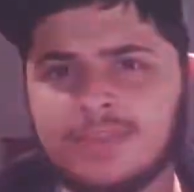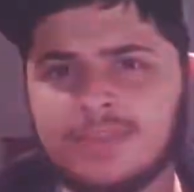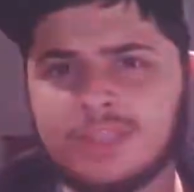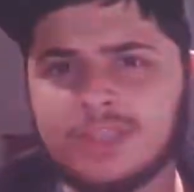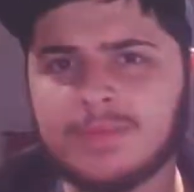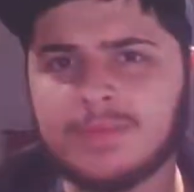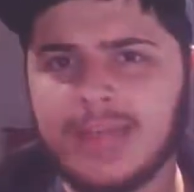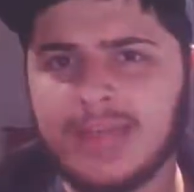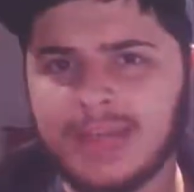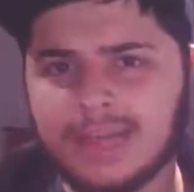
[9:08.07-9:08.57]

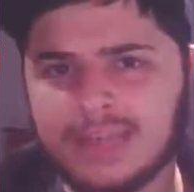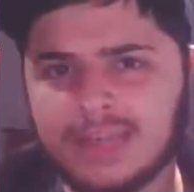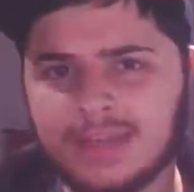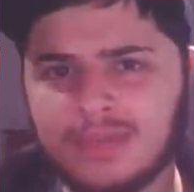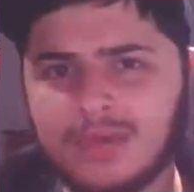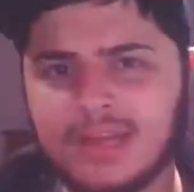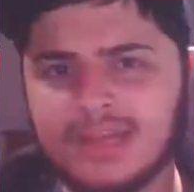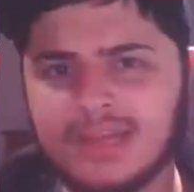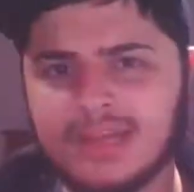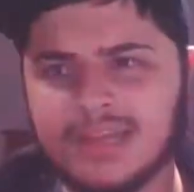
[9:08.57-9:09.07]
which I'm not going to
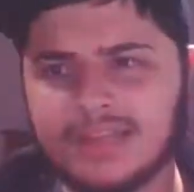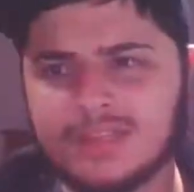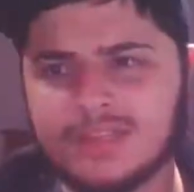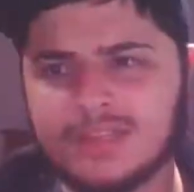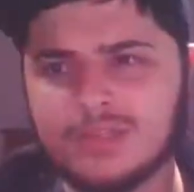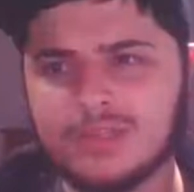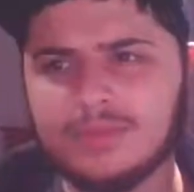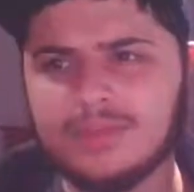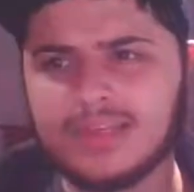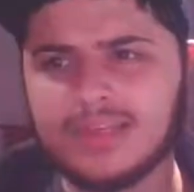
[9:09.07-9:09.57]
quite get
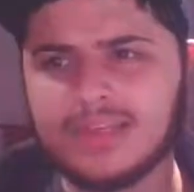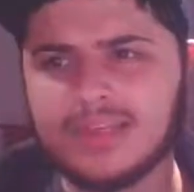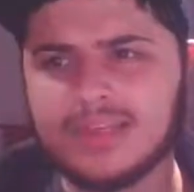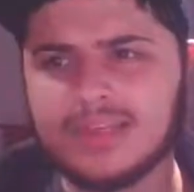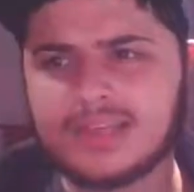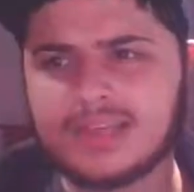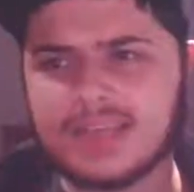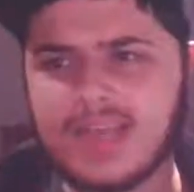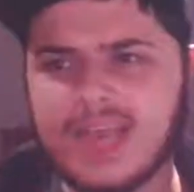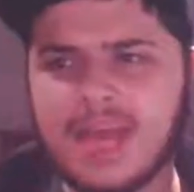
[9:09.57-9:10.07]
to
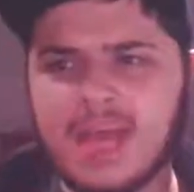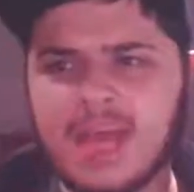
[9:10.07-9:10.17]
because